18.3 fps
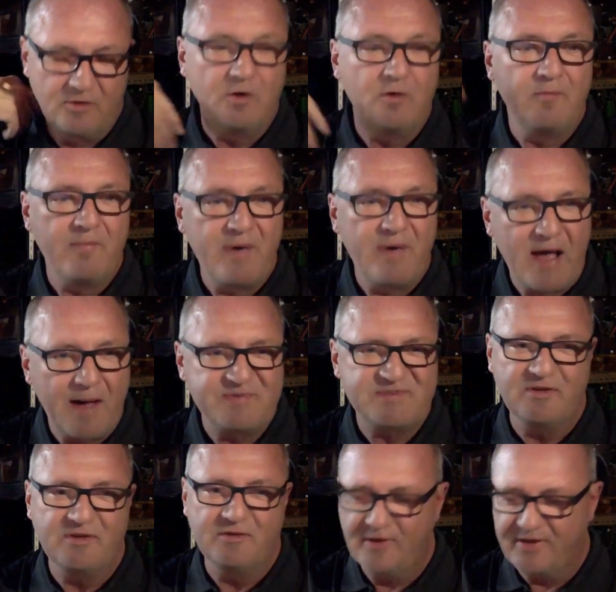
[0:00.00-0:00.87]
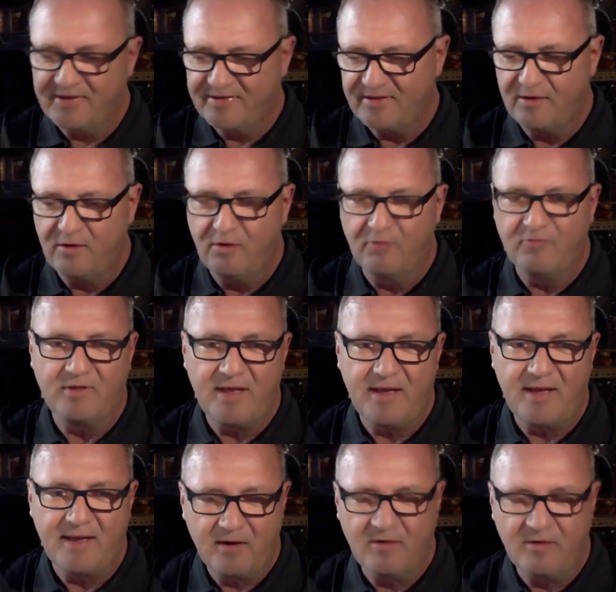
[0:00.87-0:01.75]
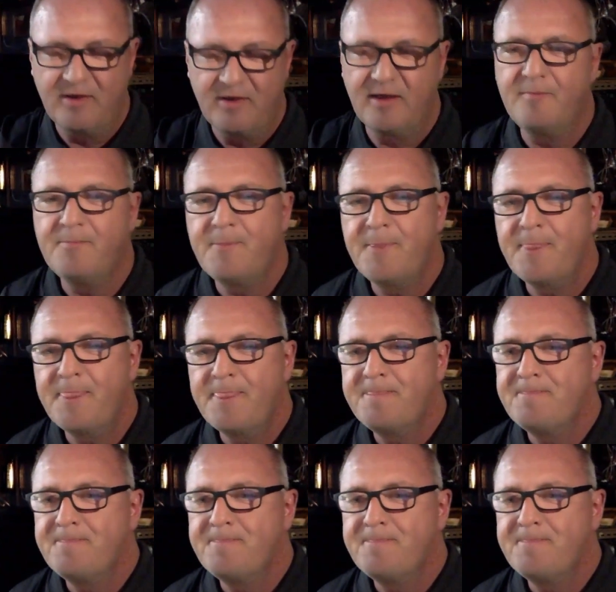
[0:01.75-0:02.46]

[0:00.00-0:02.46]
Google Maps. You'll look at the overlying area,